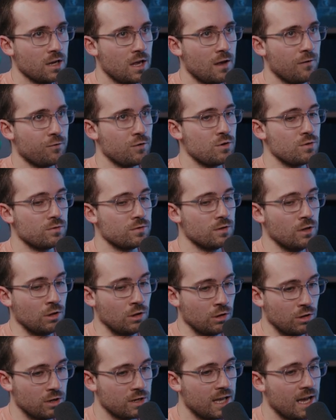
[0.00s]
If you
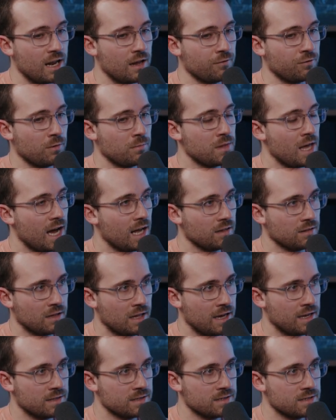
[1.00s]
look at it from that
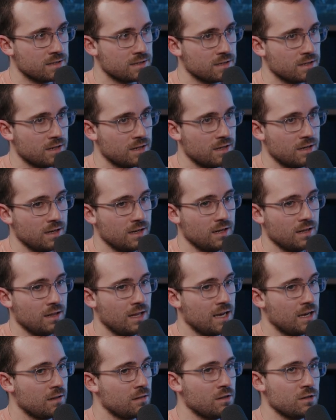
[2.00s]
lens,
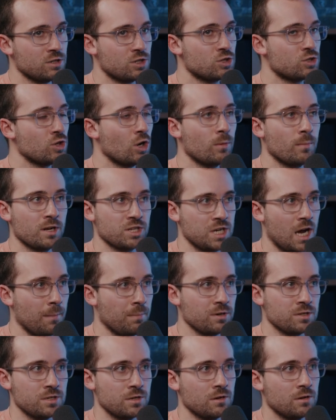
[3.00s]
like there's so much
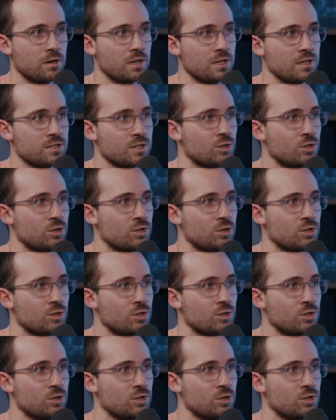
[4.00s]
opportunity.